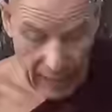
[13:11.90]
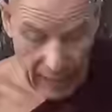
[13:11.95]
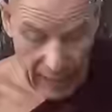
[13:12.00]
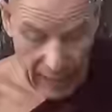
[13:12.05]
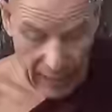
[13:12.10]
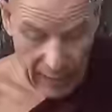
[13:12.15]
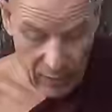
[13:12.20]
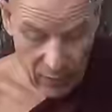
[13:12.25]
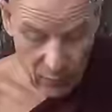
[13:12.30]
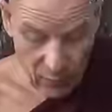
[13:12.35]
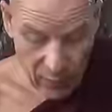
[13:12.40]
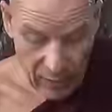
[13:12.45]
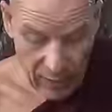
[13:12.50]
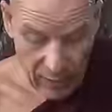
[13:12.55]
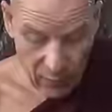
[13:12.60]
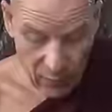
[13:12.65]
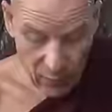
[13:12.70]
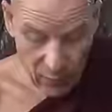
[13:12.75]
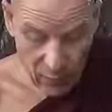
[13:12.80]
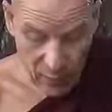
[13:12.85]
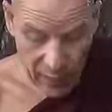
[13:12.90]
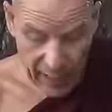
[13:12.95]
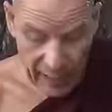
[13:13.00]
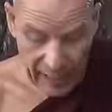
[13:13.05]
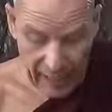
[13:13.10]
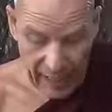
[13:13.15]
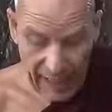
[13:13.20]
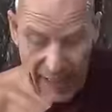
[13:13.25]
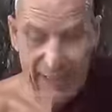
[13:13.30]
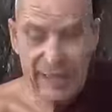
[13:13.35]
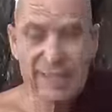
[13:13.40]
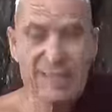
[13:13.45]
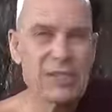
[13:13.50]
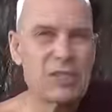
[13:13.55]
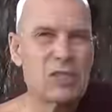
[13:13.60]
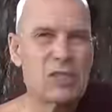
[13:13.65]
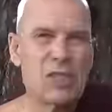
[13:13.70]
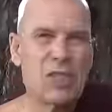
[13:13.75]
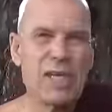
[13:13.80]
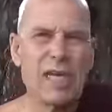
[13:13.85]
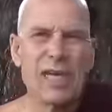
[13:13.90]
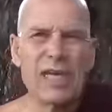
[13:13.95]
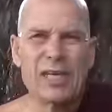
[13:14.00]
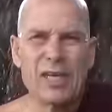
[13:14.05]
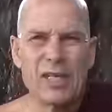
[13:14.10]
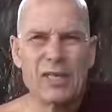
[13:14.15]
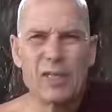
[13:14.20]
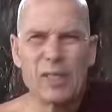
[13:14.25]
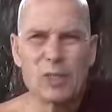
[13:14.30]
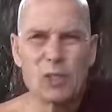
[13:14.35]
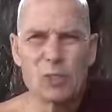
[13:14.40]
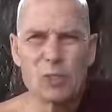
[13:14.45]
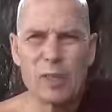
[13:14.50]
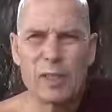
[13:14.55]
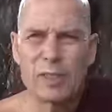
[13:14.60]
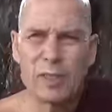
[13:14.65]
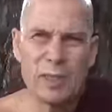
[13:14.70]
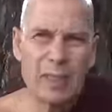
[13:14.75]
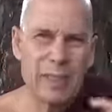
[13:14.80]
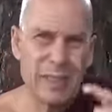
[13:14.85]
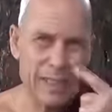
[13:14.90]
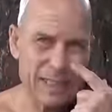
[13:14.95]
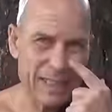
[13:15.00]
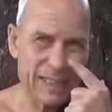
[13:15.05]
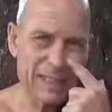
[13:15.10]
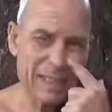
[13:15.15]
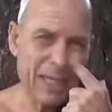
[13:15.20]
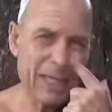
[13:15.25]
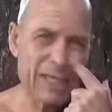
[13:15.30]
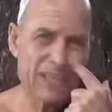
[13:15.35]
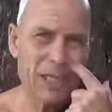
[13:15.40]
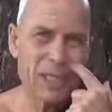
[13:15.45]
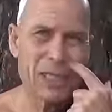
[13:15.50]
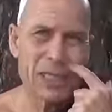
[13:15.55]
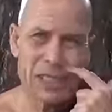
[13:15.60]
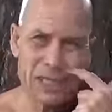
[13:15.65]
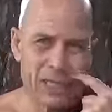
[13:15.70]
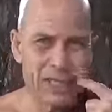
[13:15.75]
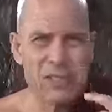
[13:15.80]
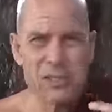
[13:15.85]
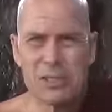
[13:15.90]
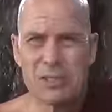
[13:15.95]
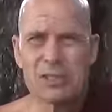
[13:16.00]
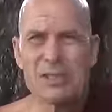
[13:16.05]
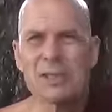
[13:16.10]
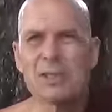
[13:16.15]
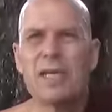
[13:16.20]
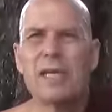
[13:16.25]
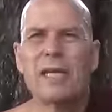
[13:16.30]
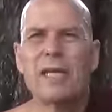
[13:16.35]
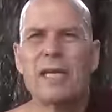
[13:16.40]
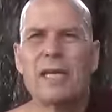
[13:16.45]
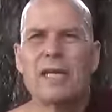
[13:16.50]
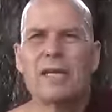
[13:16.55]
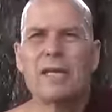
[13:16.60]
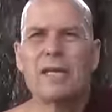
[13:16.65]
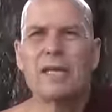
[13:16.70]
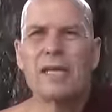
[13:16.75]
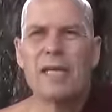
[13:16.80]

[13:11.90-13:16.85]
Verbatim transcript: And why are this uh, not detrimental? It is actually, yes, it is clinging.